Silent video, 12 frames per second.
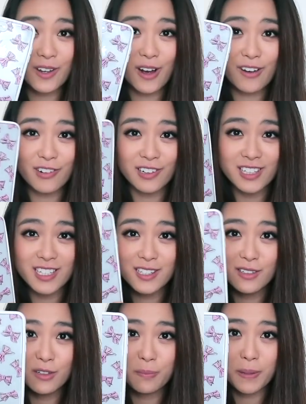So I've got this
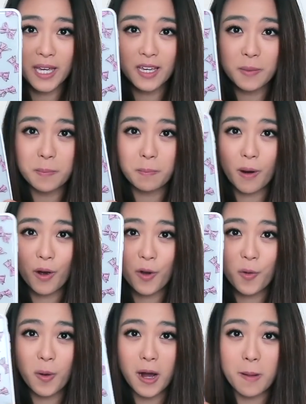little pink
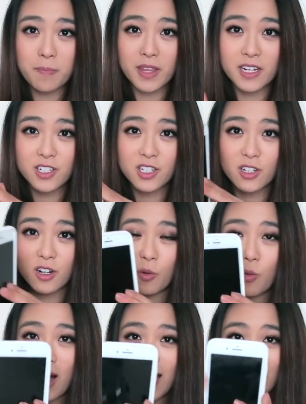bow one. It's just got a
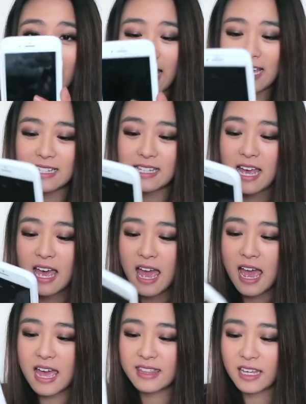white case,
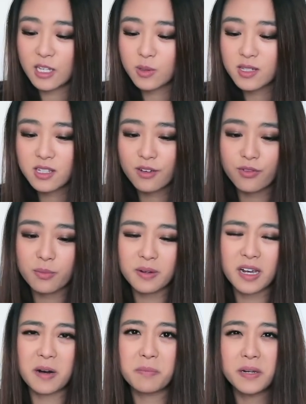and these ones are from
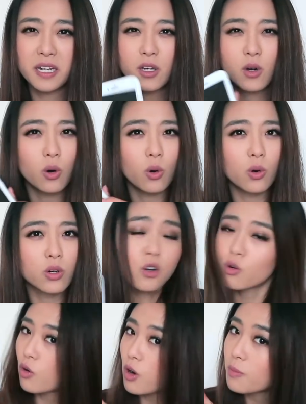a company called
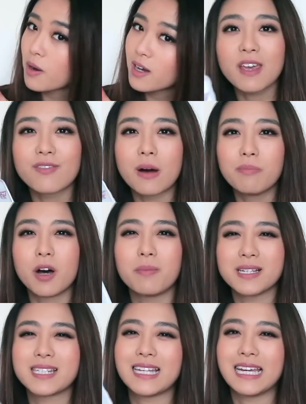Chroma, if I'm not
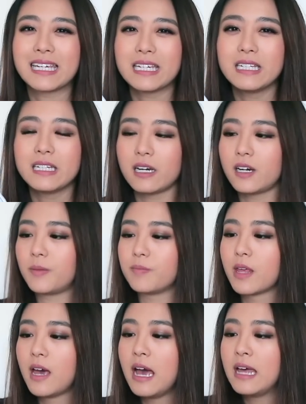mistaken.
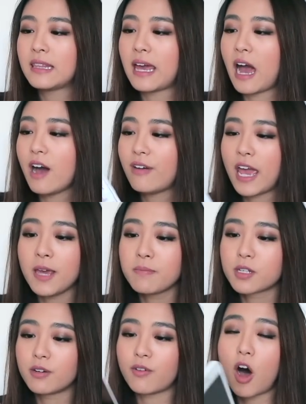They have
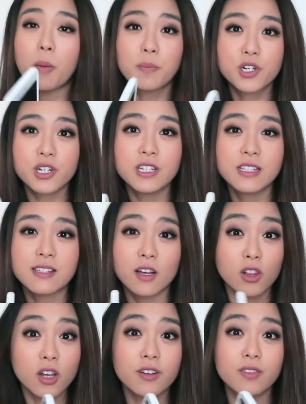heaps of options, a
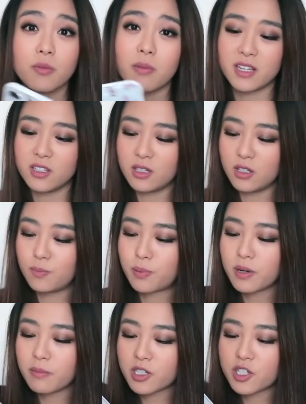lot of them, and you
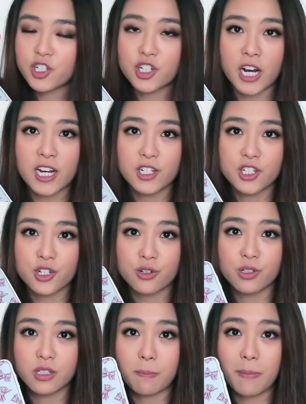pretty much just
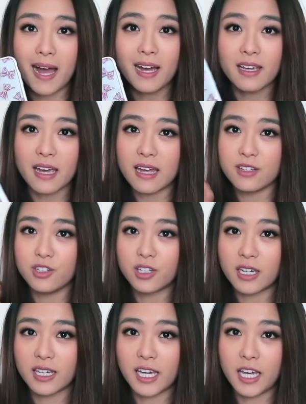choose the back and you
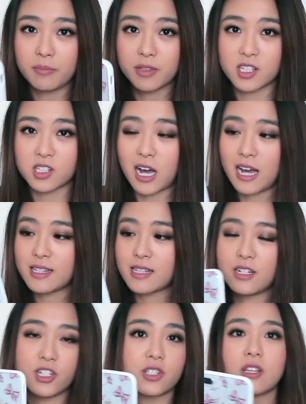can keep the sides
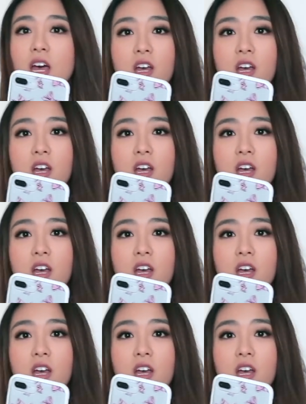and just